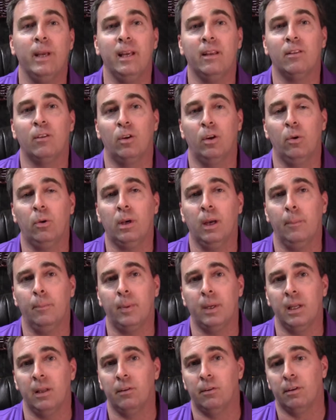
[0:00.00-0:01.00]
week, the two
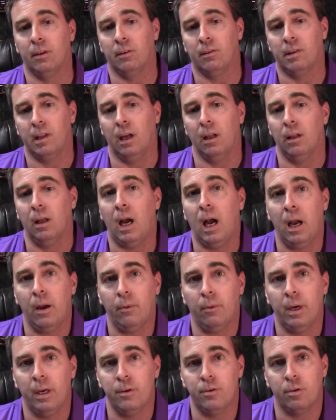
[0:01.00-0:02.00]
companies that sell high
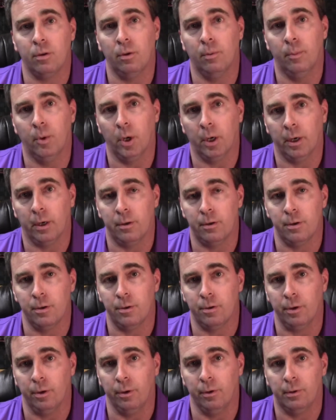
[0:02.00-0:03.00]
ratio mortgage
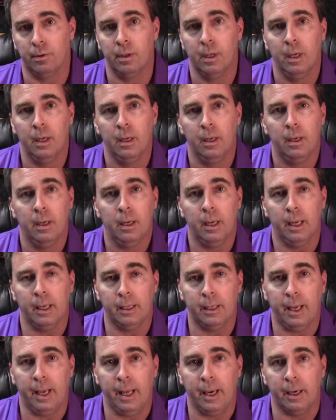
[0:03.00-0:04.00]
insurance
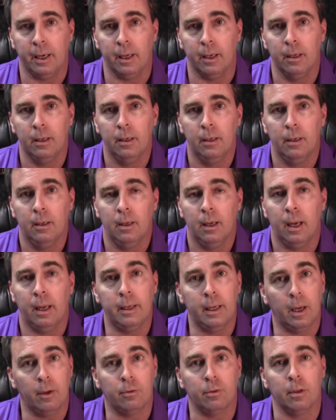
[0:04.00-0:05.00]
in Canada
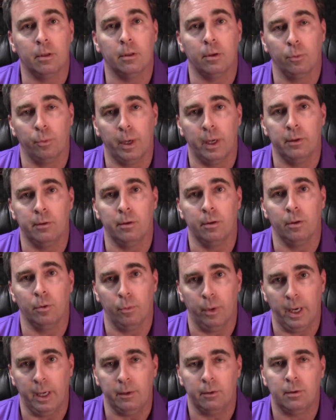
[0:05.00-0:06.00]
announced that they're raising the
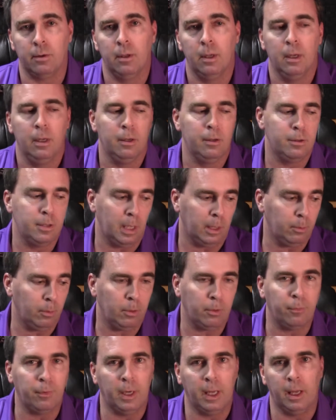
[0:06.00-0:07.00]
rates.
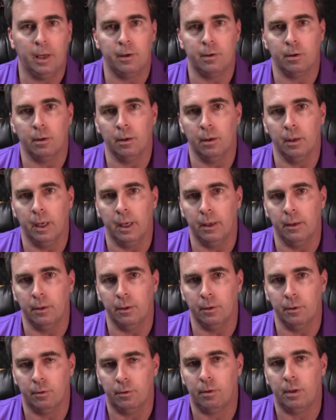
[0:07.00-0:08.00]
Genworth Financial
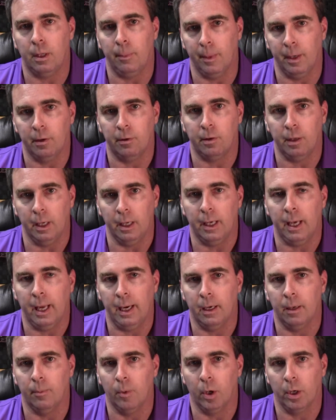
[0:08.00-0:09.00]
and CMHC,
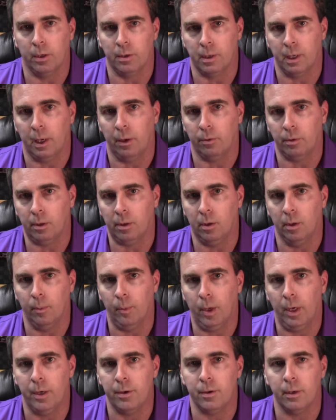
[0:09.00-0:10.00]
Canada Mortgage and Housing
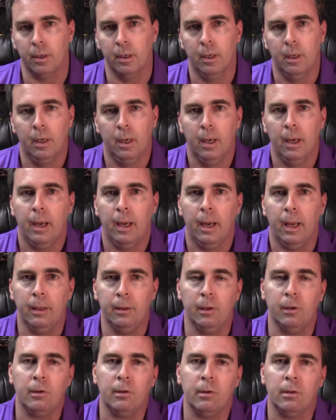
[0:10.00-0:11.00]
Corporation.
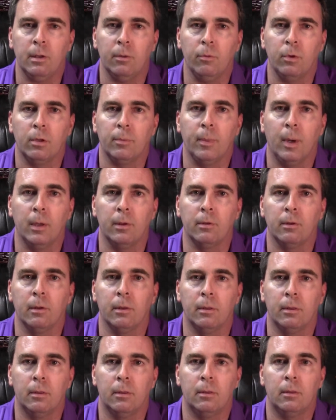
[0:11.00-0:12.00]
And this is in response
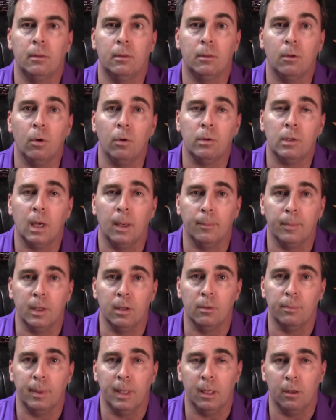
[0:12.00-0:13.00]
to those
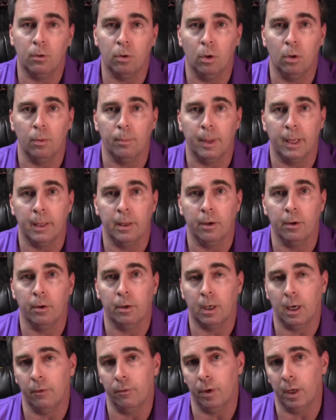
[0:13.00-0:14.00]
companies being told by their
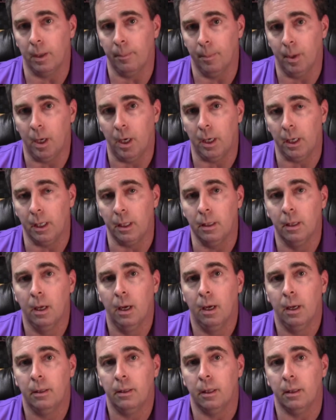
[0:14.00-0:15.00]
governing body
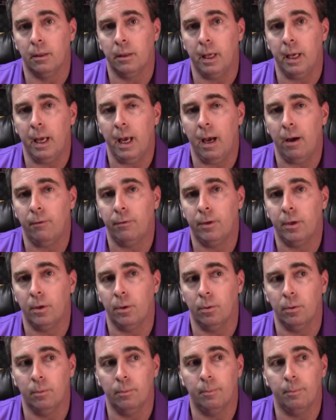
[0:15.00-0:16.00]
that they have
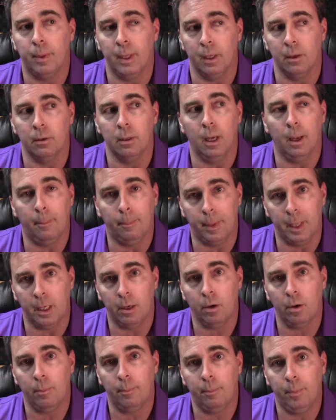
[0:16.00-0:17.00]
to build a
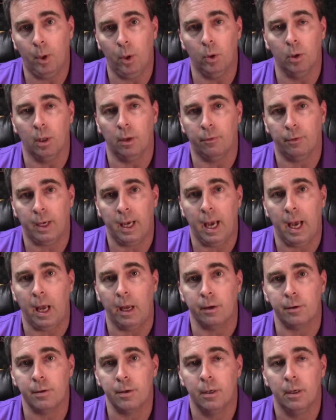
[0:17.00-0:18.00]
bigger pool of
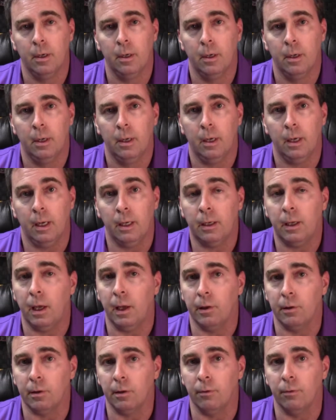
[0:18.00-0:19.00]
cash in
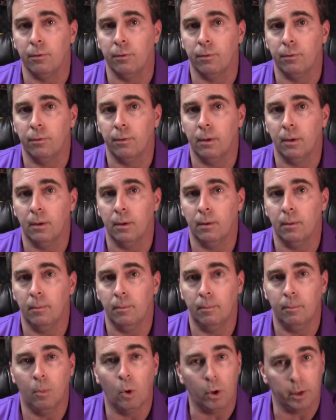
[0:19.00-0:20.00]
case of
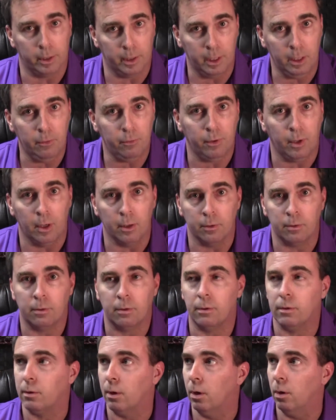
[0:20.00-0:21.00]
more defaults.
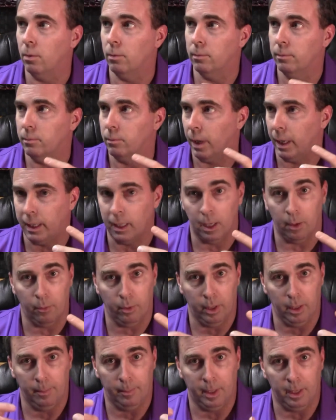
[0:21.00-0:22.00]
So right now
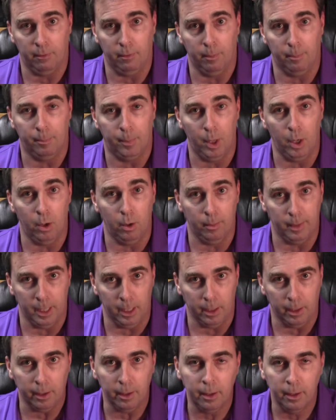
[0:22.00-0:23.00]
we're in a bit of a boom
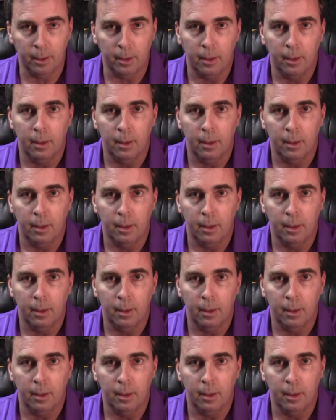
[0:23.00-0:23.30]
here.